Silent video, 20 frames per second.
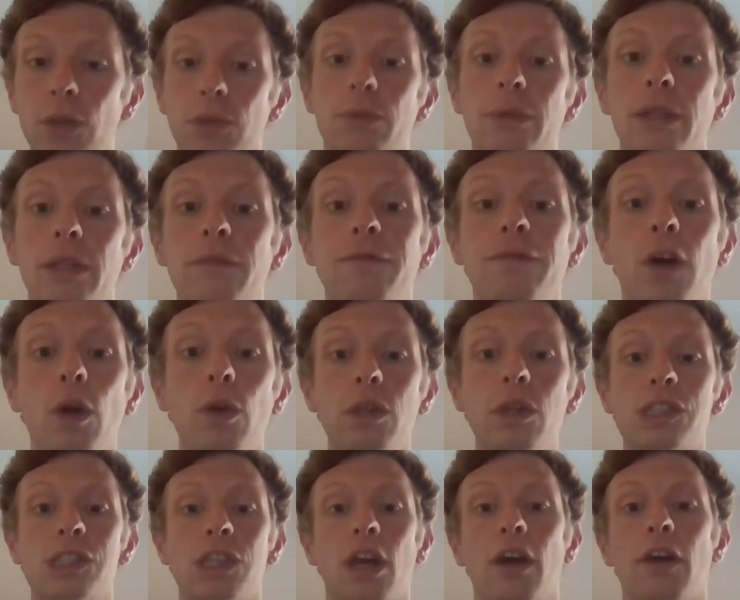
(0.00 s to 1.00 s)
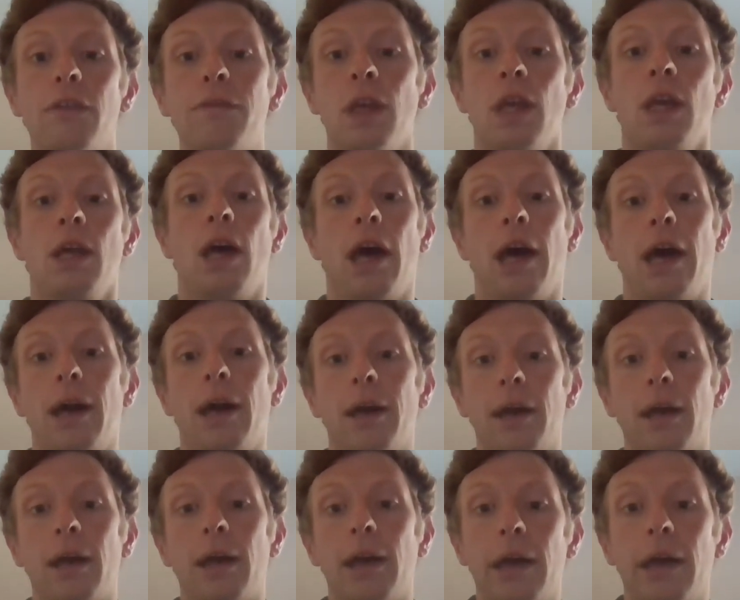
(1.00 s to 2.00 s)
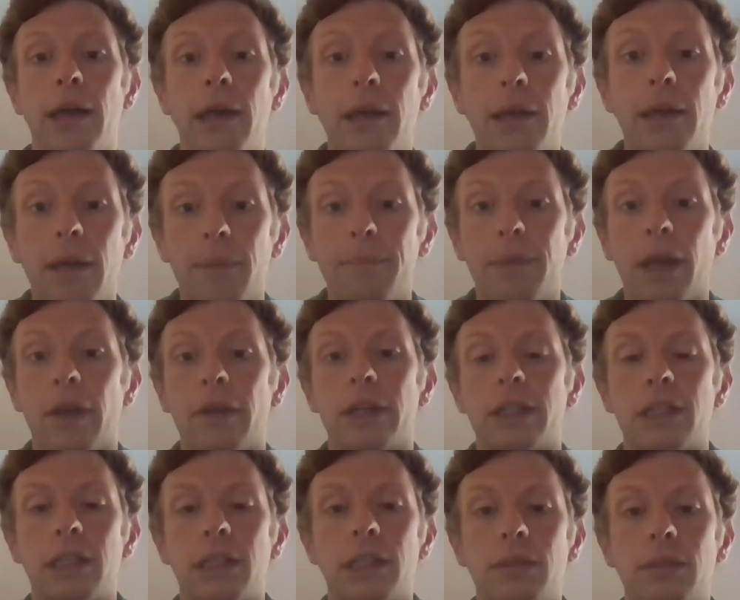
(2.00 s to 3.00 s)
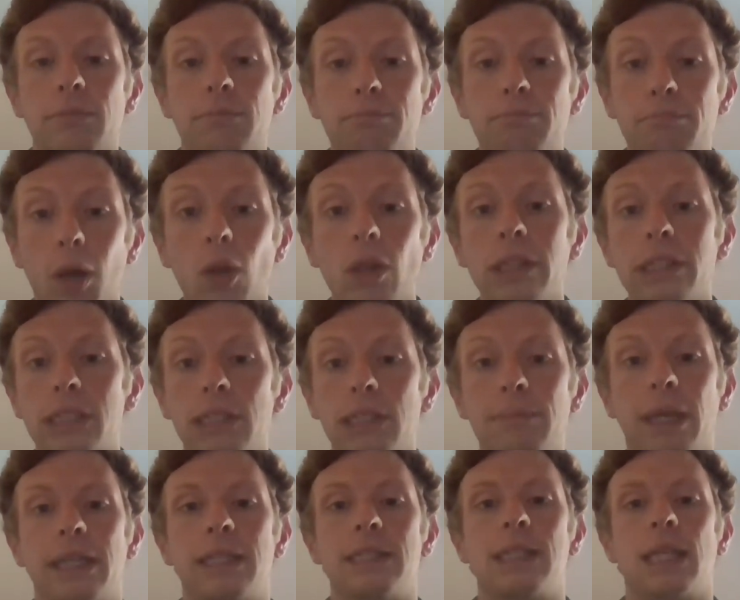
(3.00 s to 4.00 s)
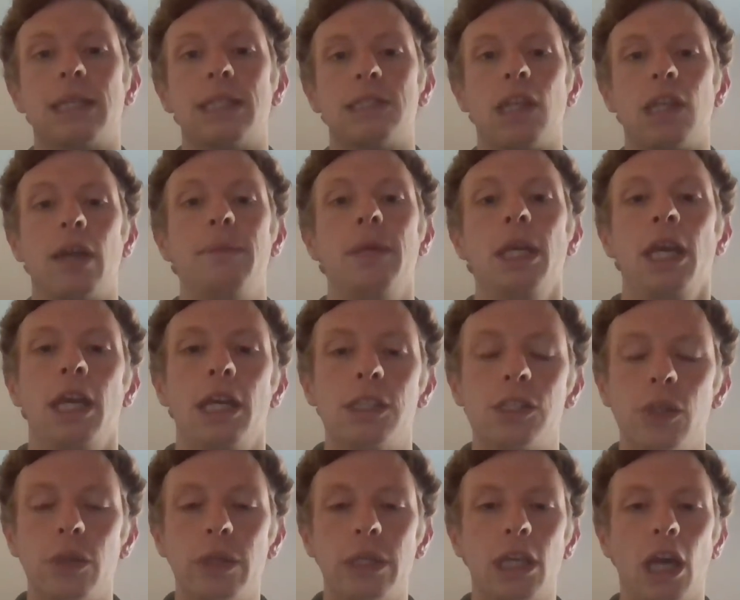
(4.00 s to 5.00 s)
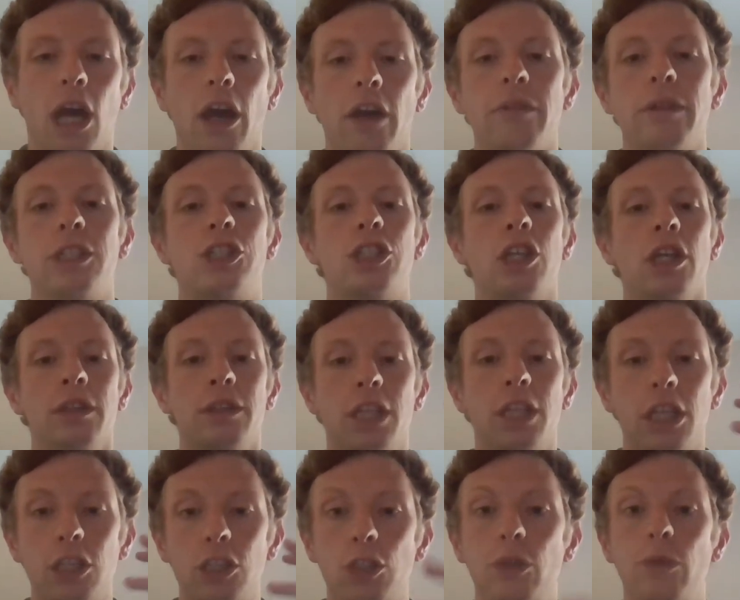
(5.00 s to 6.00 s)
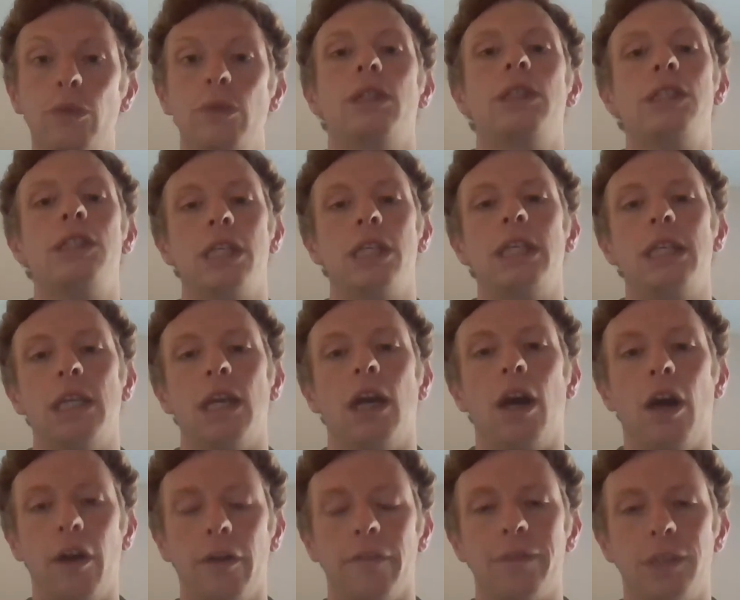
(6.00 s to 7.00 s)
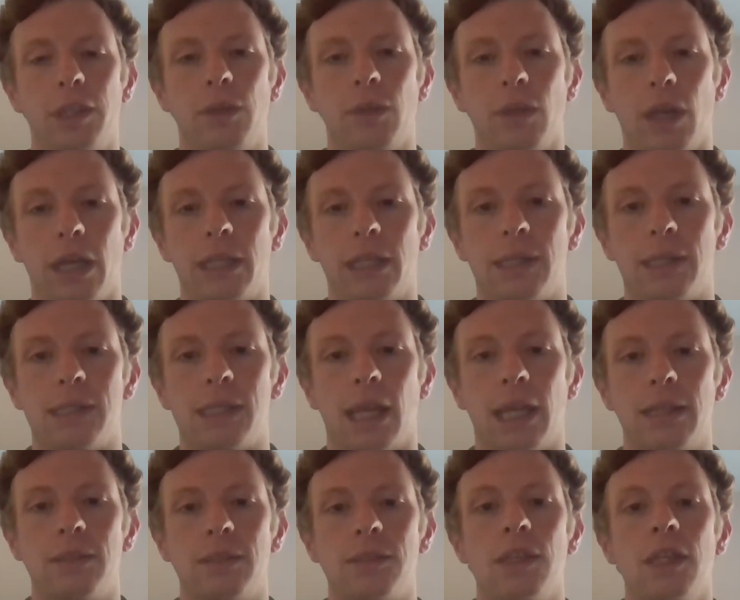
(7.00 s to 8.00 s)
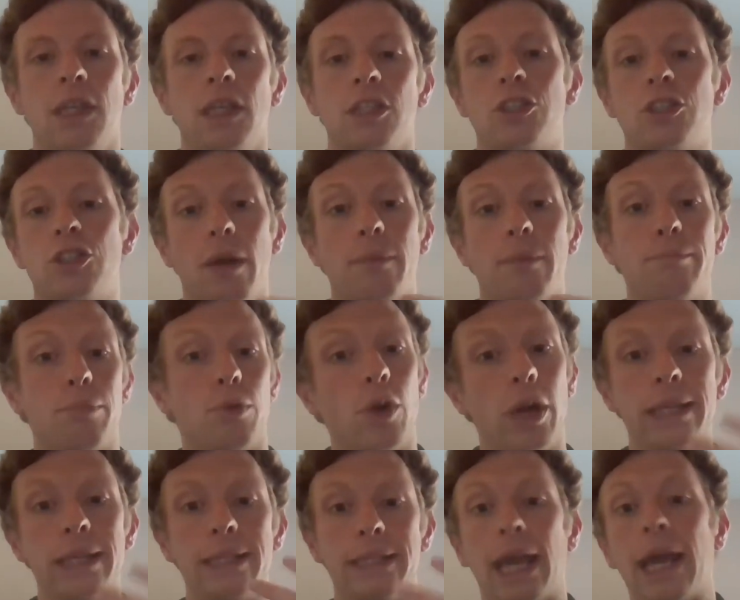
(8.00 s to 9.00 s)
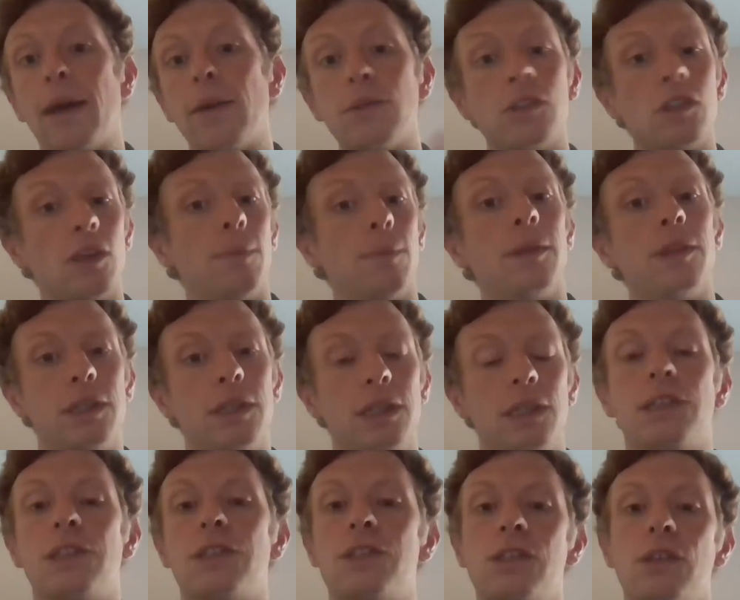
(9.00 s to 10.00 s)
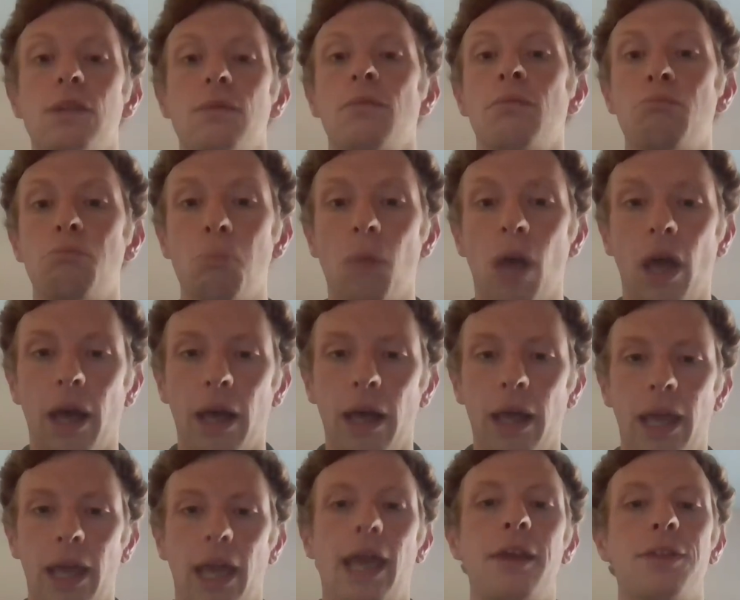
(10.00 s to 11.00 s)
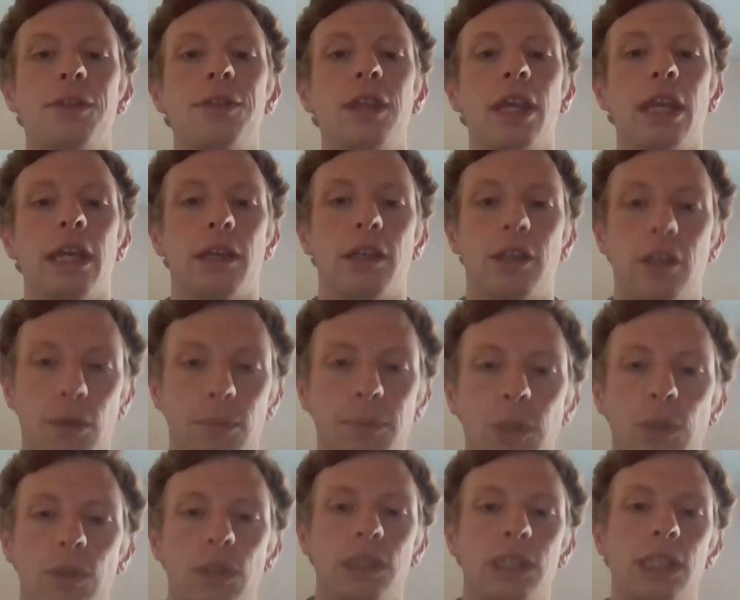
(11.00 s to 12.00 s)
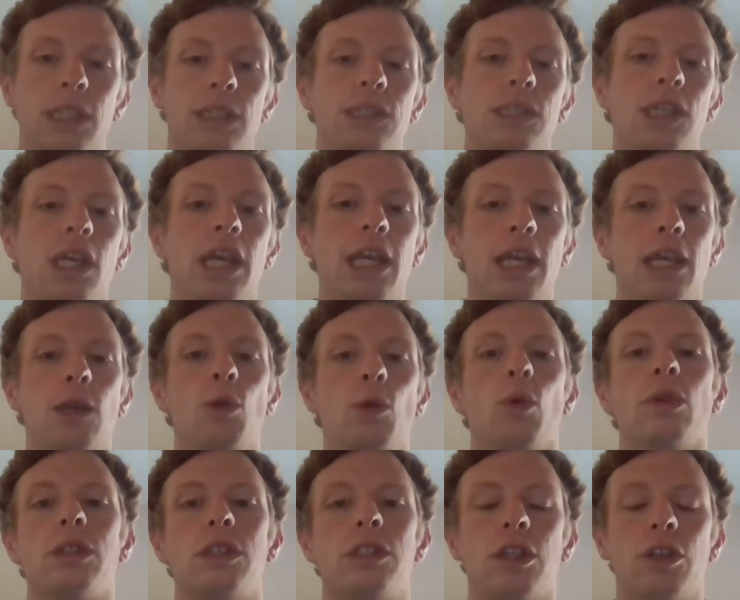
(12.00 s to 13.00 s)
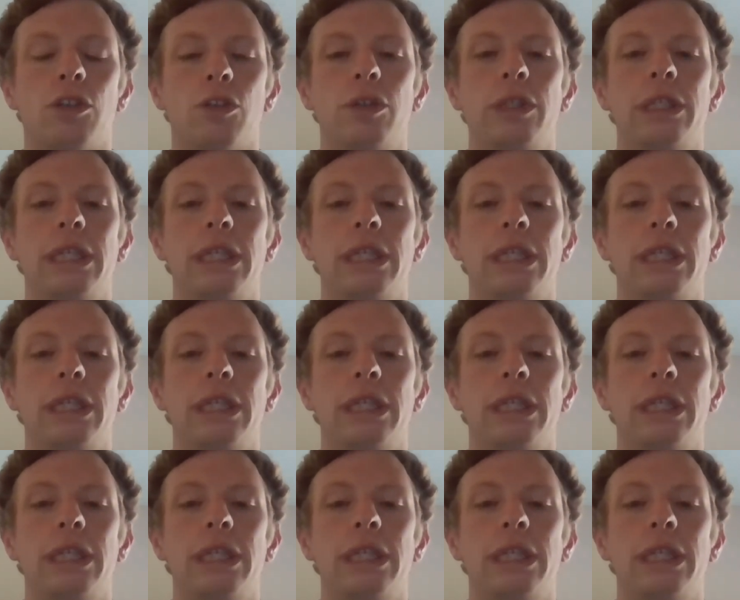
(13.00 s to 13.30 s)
so the real focus of American policymakers at this time is to encourage the unity of the United States, to try and break down some of these ethnic communities in order to